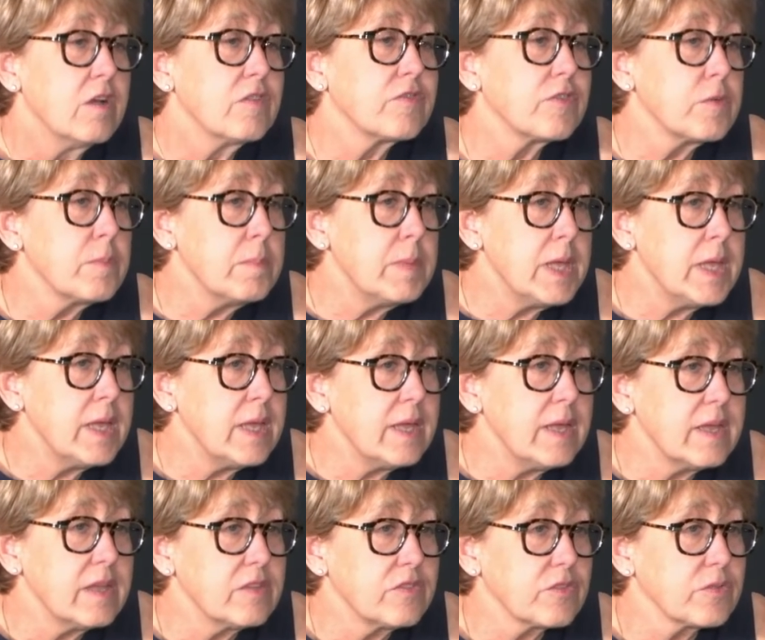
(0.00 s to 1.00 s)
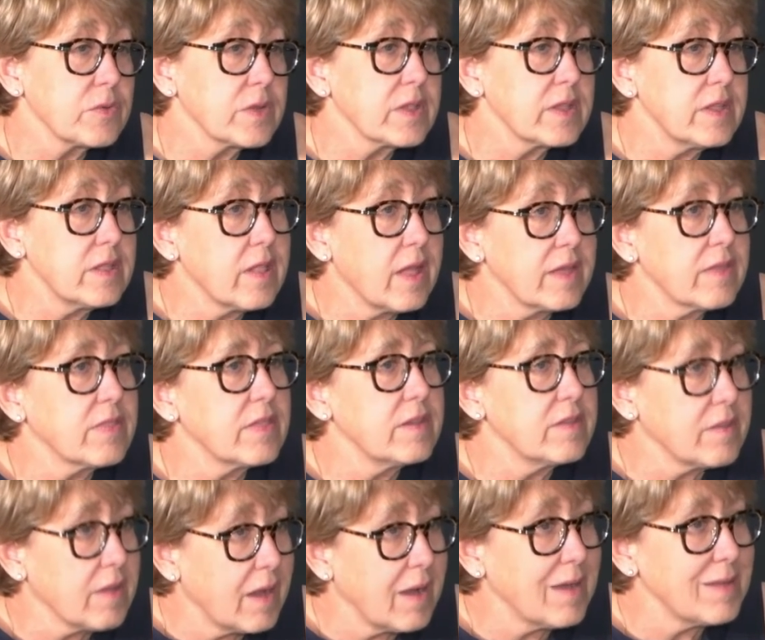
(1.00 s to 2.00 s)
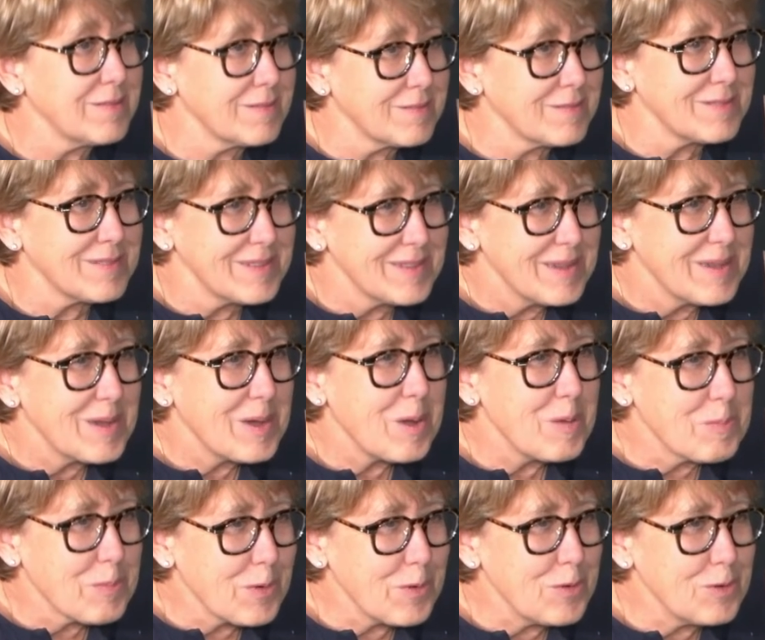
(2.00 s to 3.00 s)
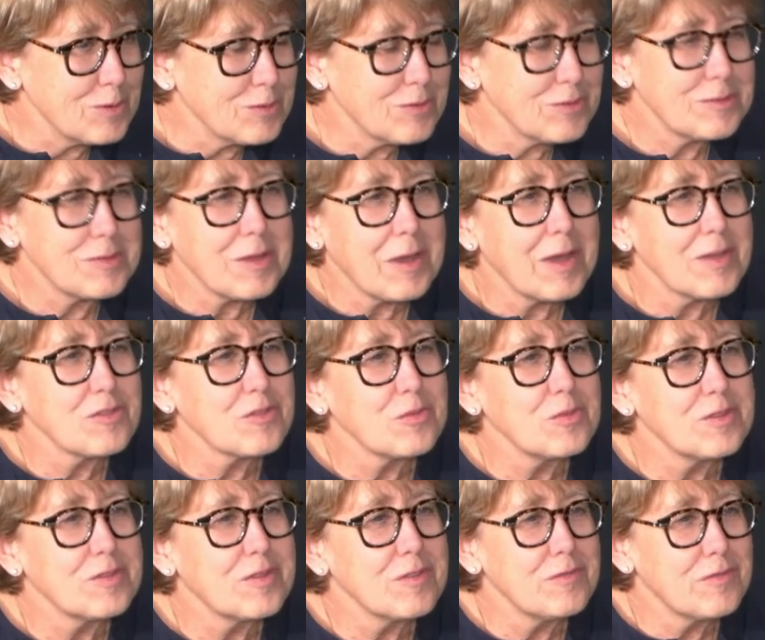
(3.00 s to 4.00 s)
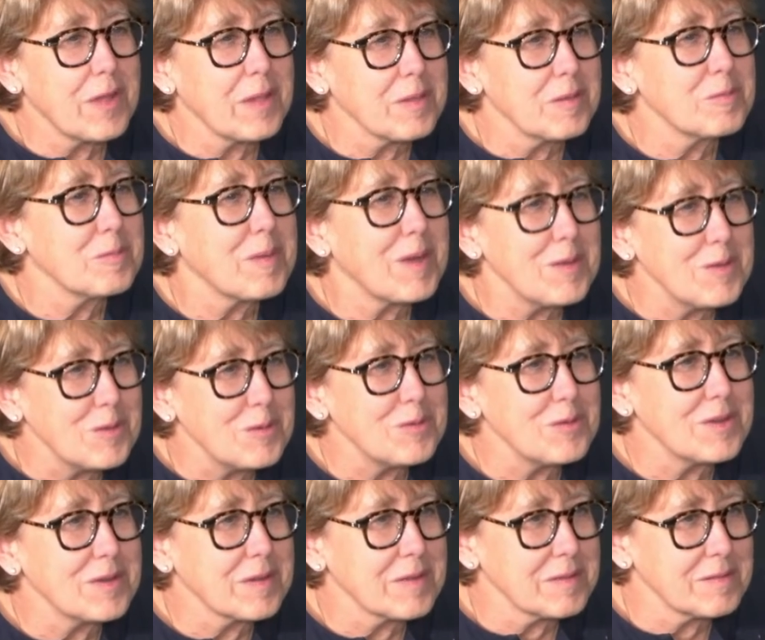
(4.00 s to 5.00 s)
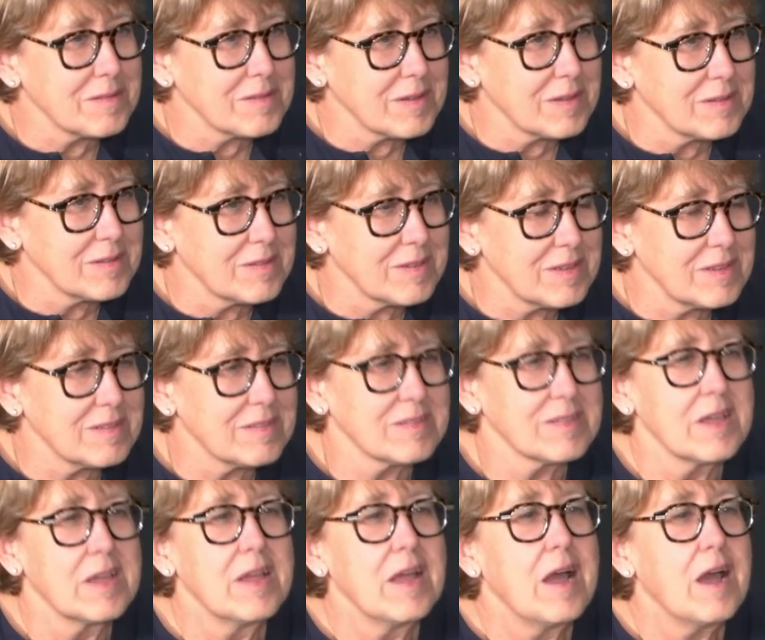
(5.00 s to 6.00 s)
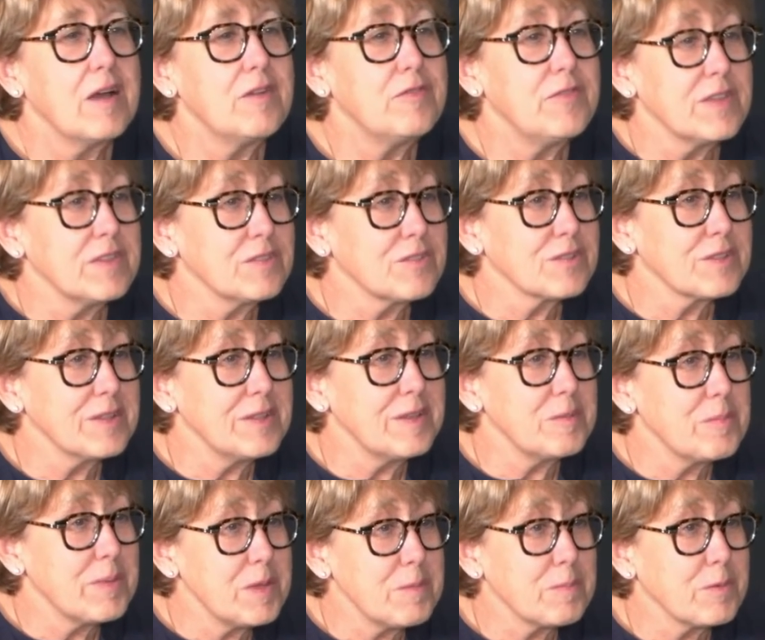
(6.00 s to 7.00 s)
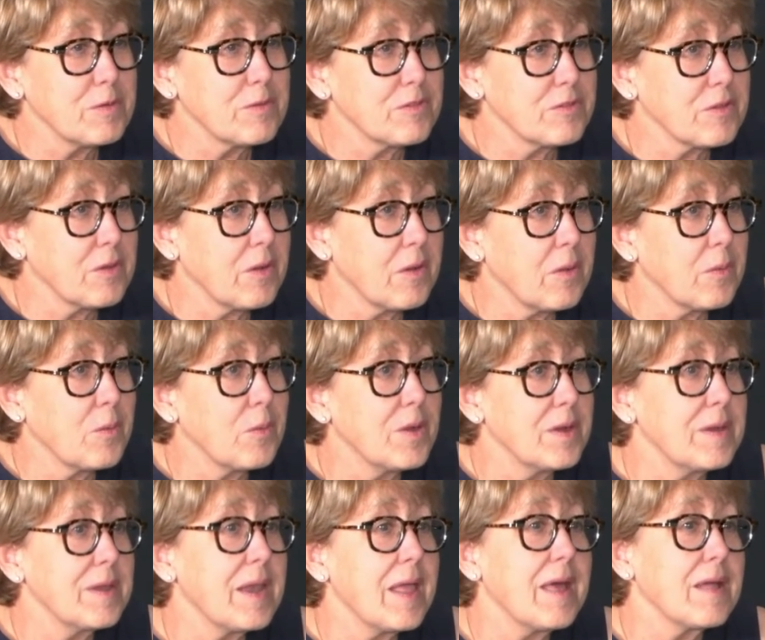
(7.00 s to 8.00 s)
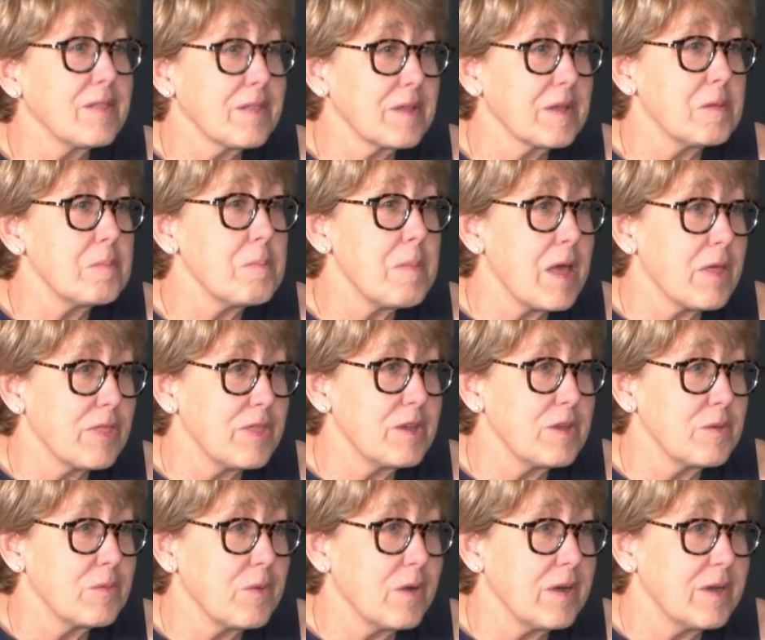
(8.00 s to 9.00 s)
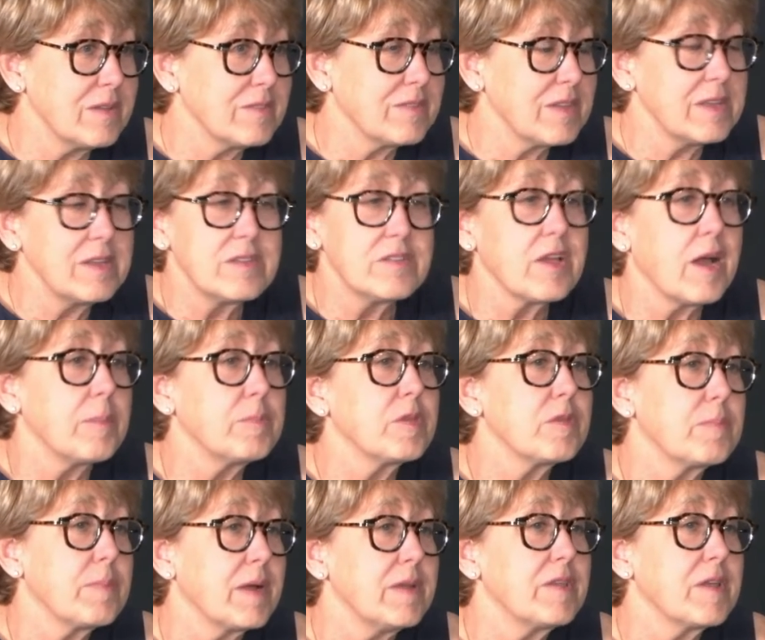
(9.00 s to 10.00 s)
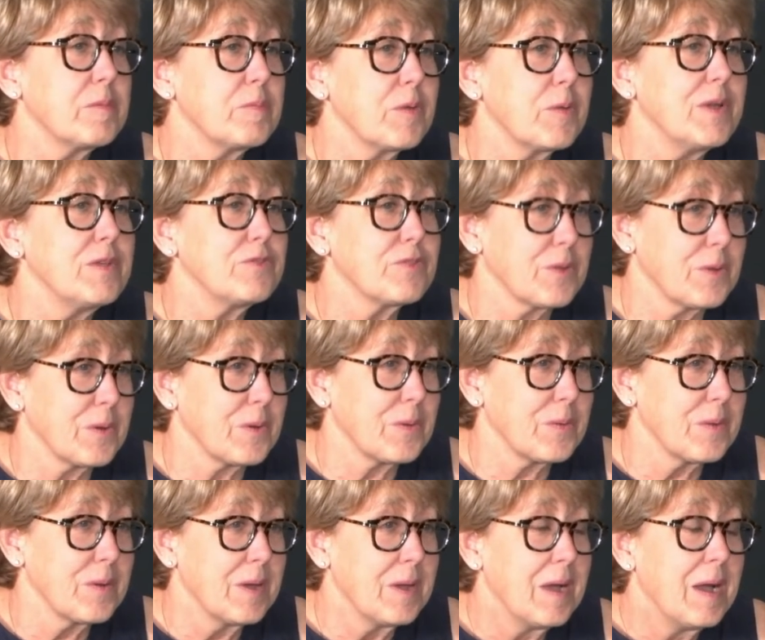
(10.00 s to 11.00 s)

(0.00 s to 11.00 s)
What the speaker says: For me, it's really like the DOTS approach. DOTS was developed by Union consultants. Eventually, people saw what an elegant method it was and adopted by WHO.